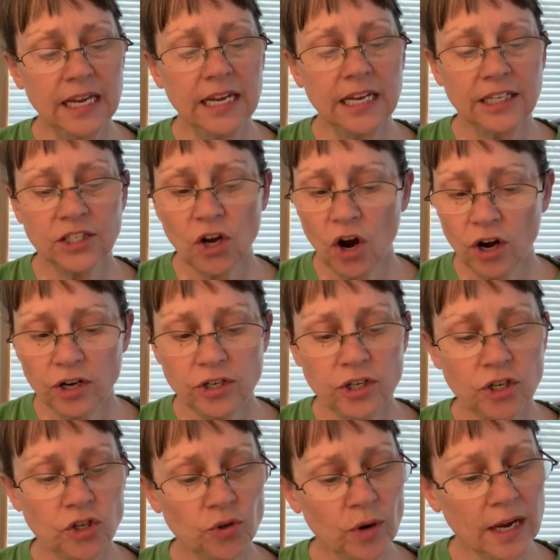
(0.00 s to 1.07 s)
It's hard to
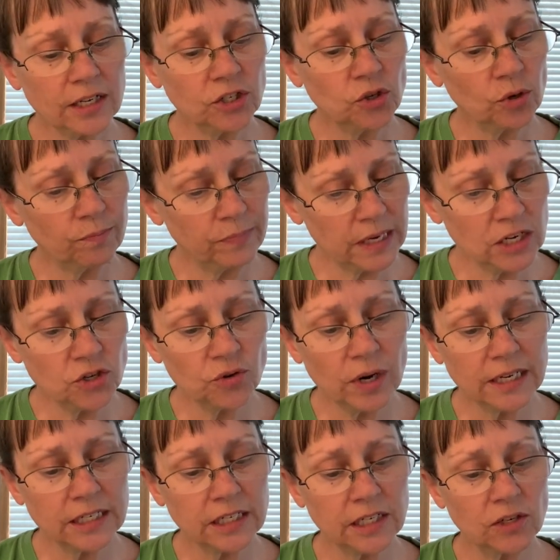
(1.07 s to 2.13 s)
trust or be
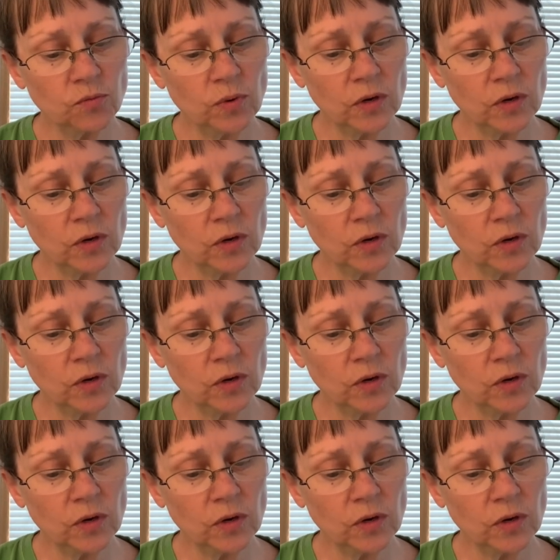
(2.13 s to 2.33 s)
trusted